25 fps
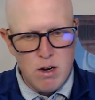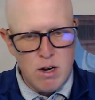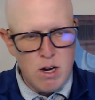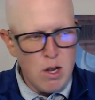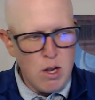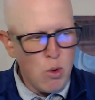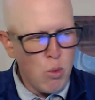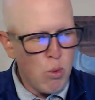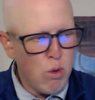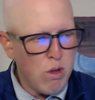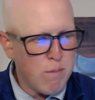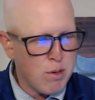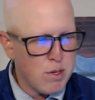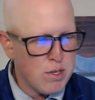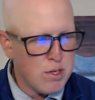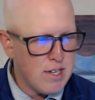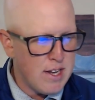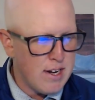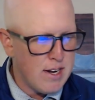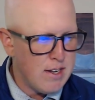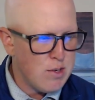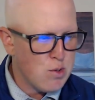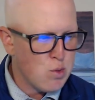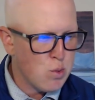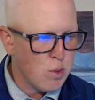win
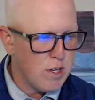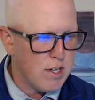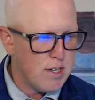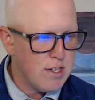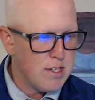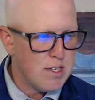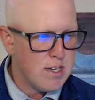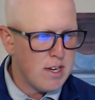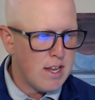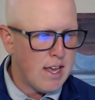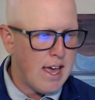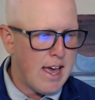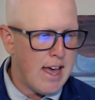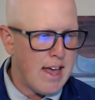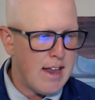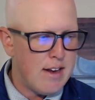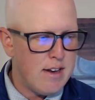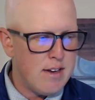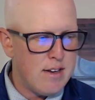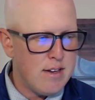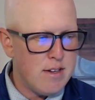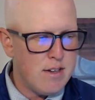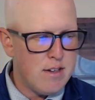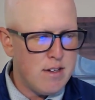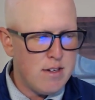percentage was at
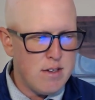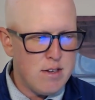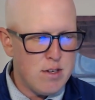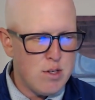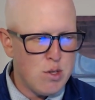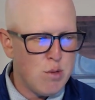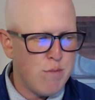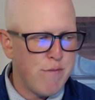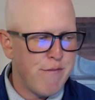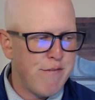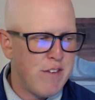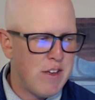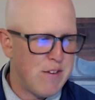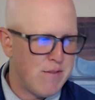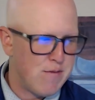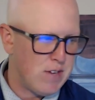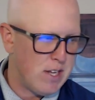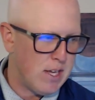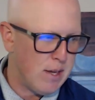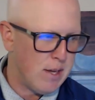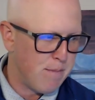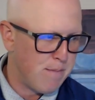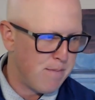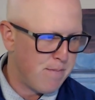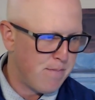
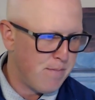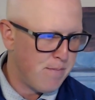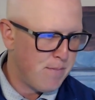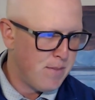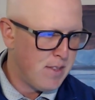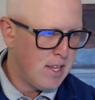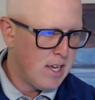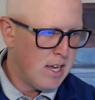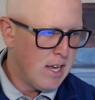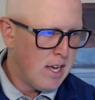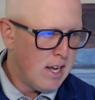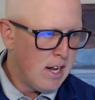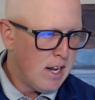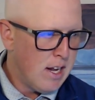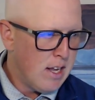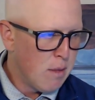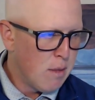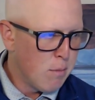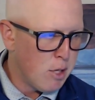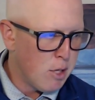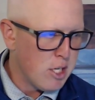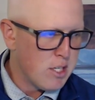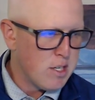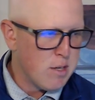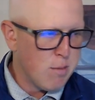.250. The
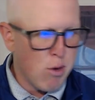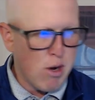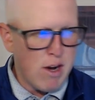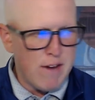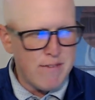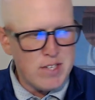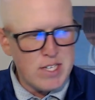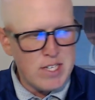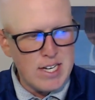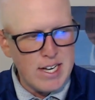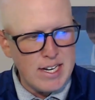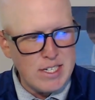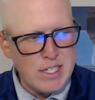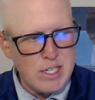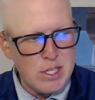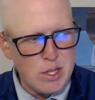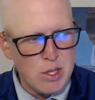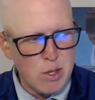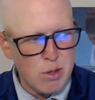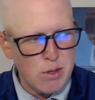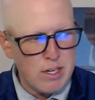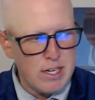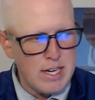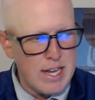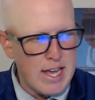Boston Braves in
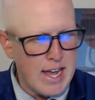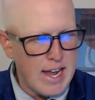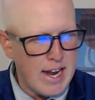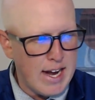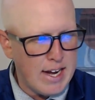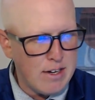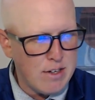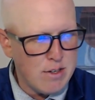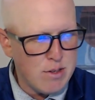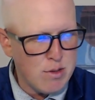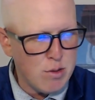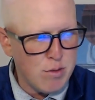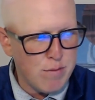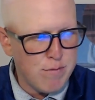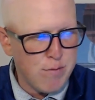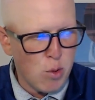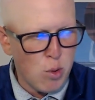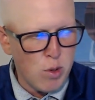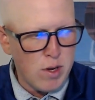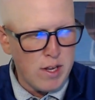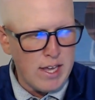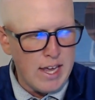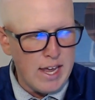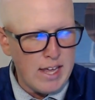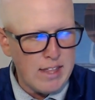1939,
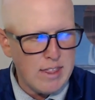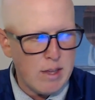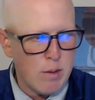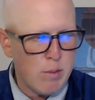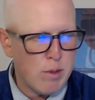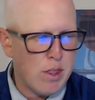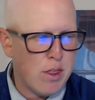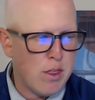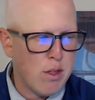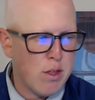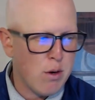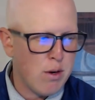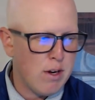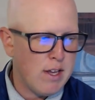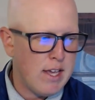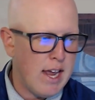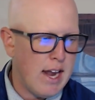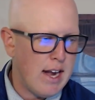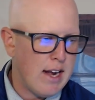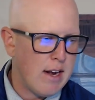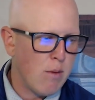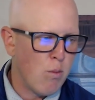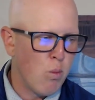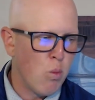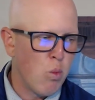.248. They went 38
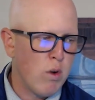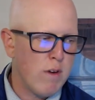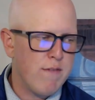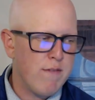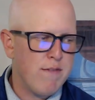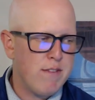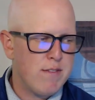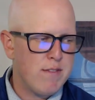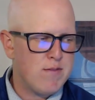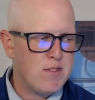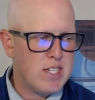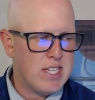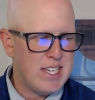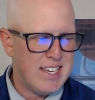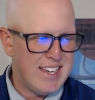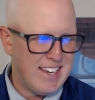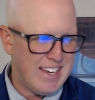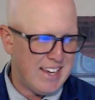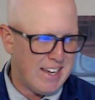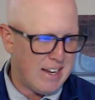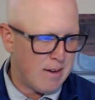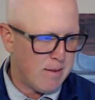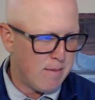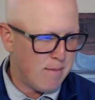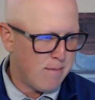and 115.
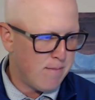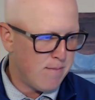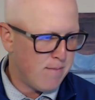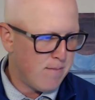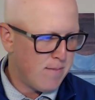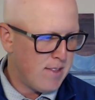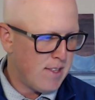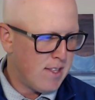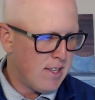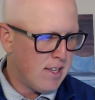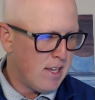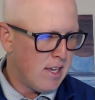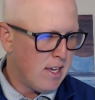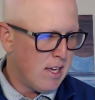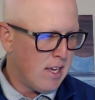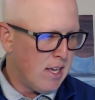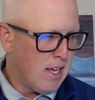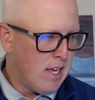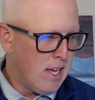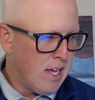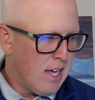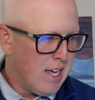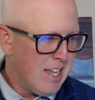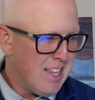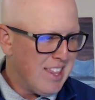
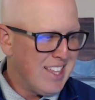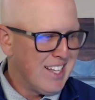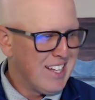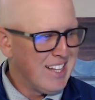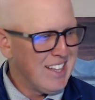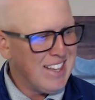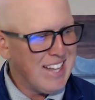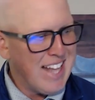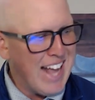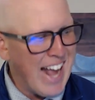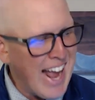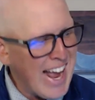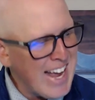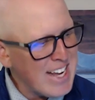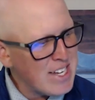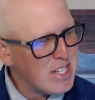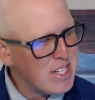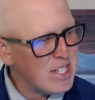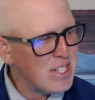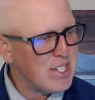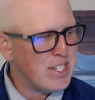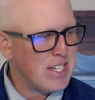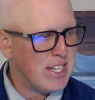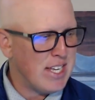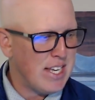The
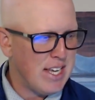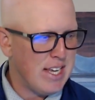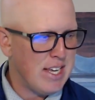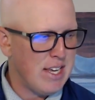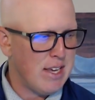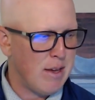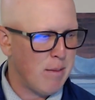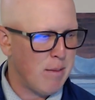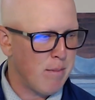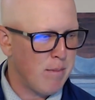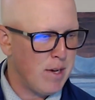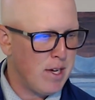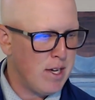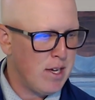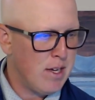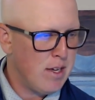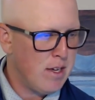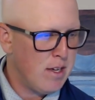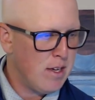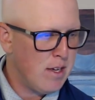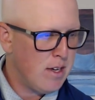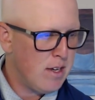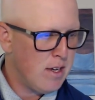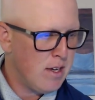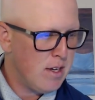last team
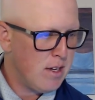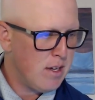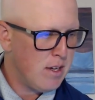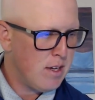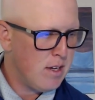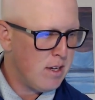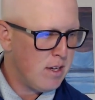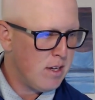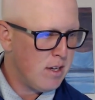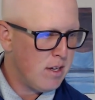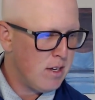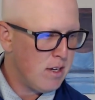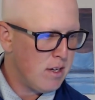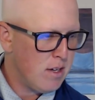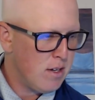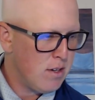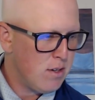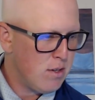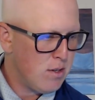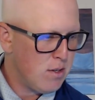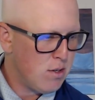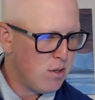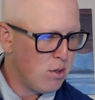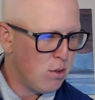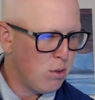
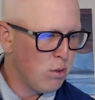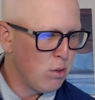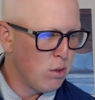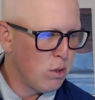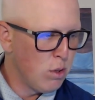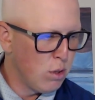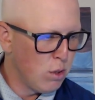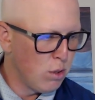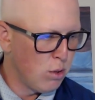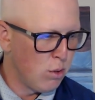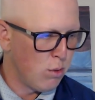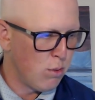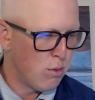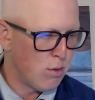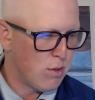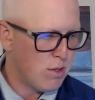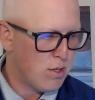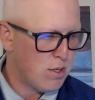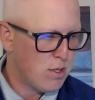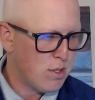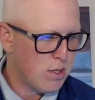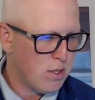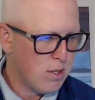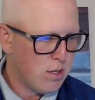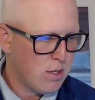to
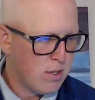lose